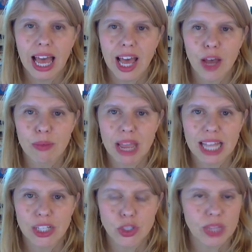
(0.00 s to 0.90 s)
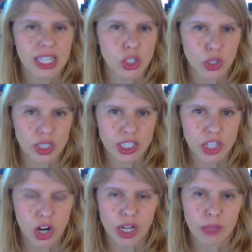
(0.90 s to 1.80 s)
And so that's a good
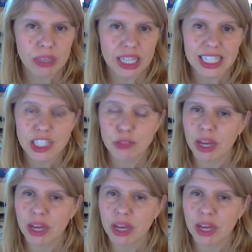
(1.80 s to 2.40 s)
starting place.